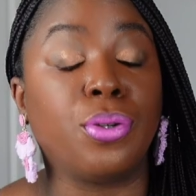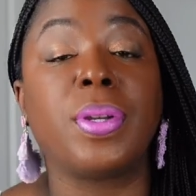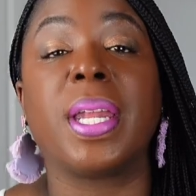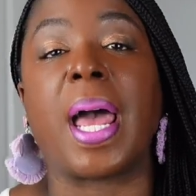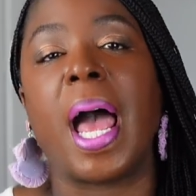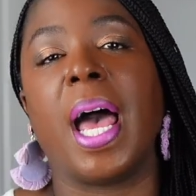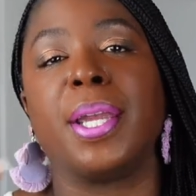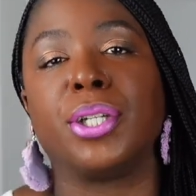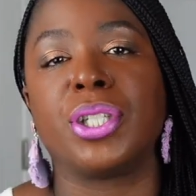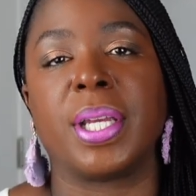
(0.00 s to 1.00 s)
you get a
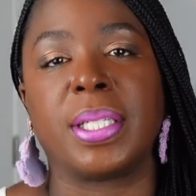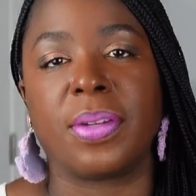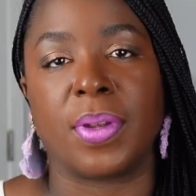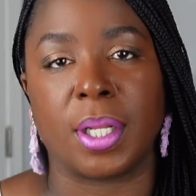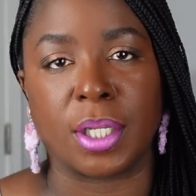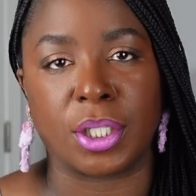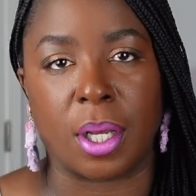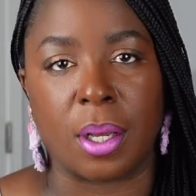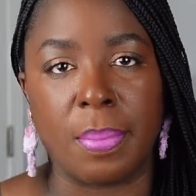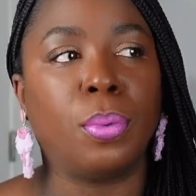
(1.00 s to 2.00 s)
higher chance of getting a job,